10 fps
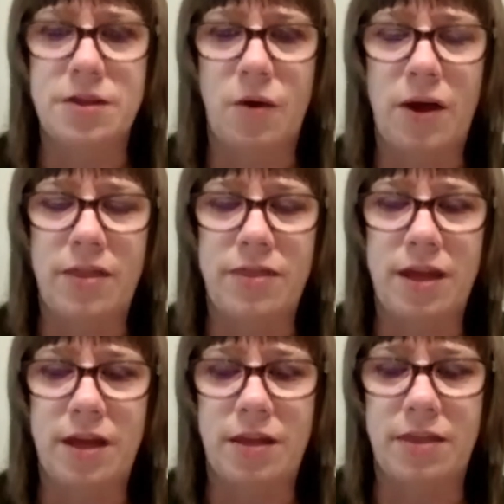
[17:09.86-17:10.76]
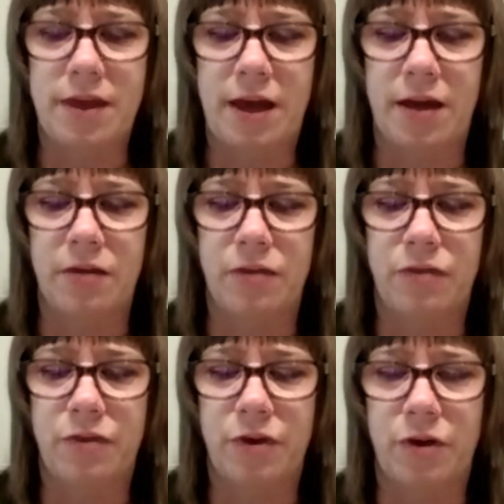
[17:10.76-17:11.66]
So I think that
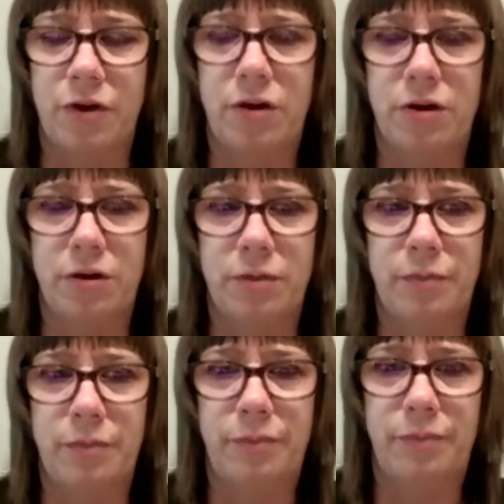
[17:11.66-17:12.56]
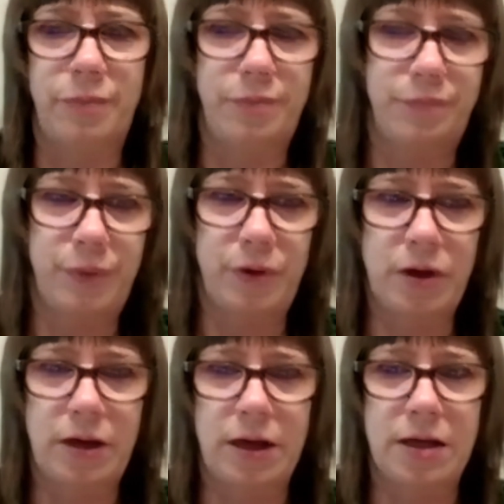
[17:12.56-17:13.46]
for her
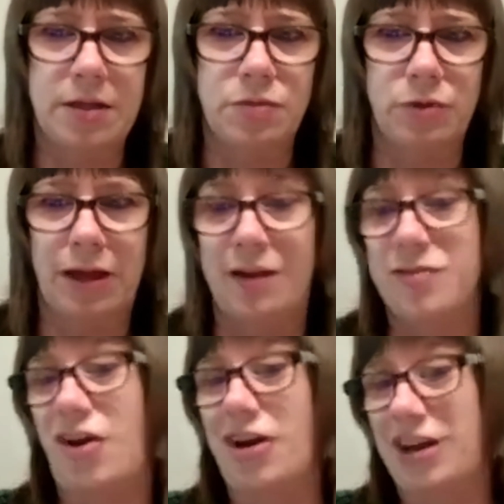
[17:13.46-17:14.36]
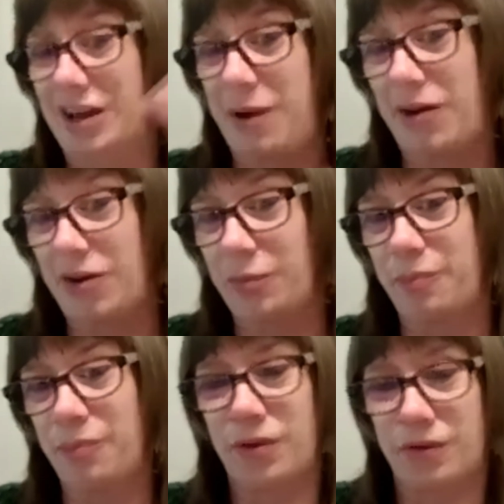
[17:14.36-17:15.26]
book, it's really kind of talking about
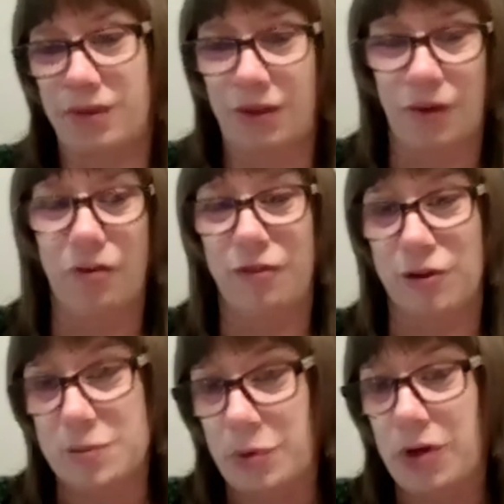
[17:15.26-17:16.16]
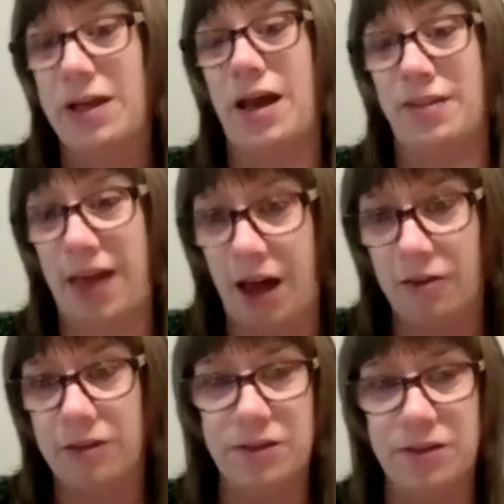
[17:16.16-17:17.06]
her first book and how
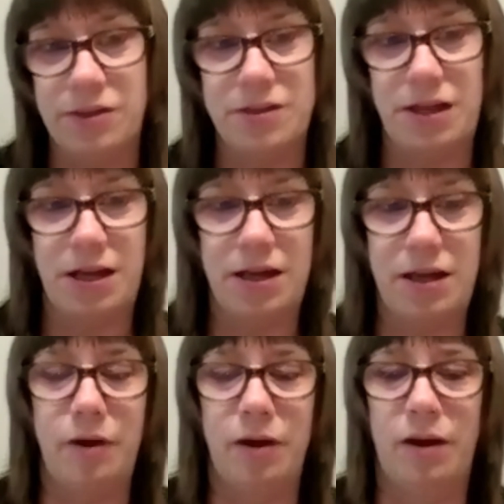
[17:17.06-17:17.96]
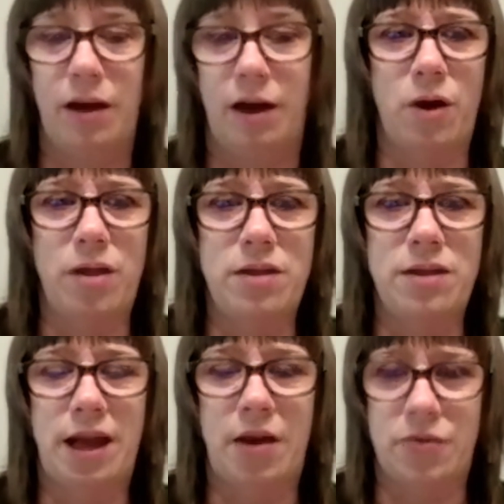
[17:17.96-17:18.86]
that really took time. The one
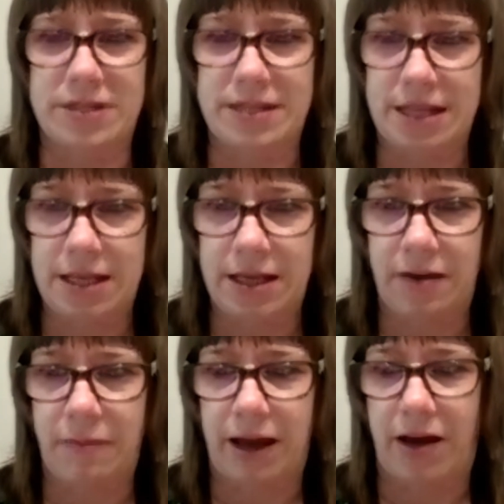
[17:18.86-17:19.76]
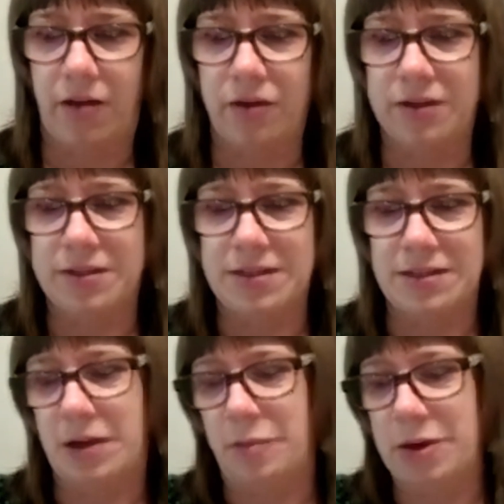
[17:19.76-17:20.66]
that I was thinking about, this
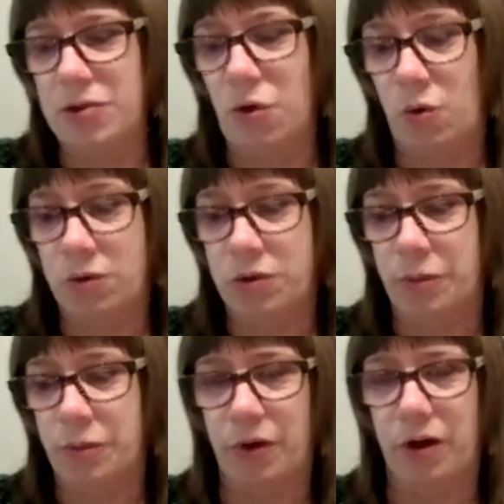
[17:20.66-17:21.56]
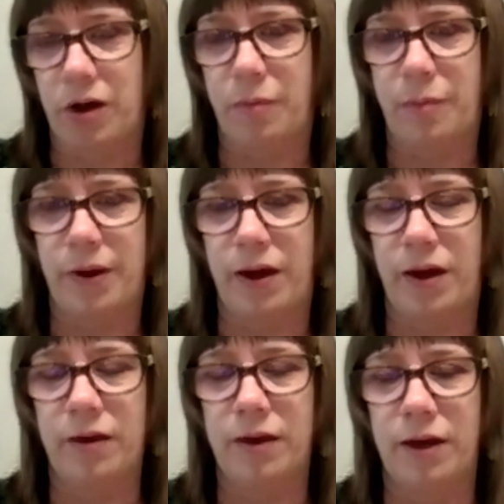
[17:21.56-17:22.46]
is a much older book,
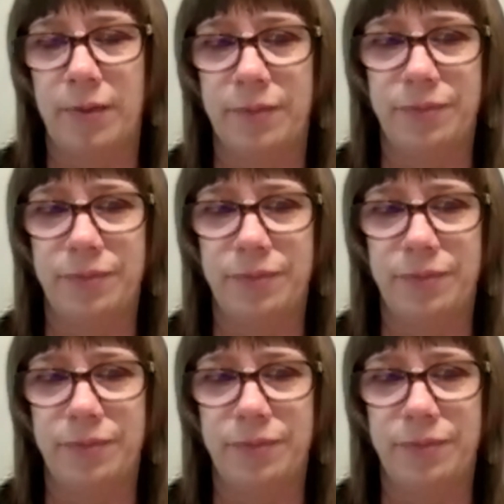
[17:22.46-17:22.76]
but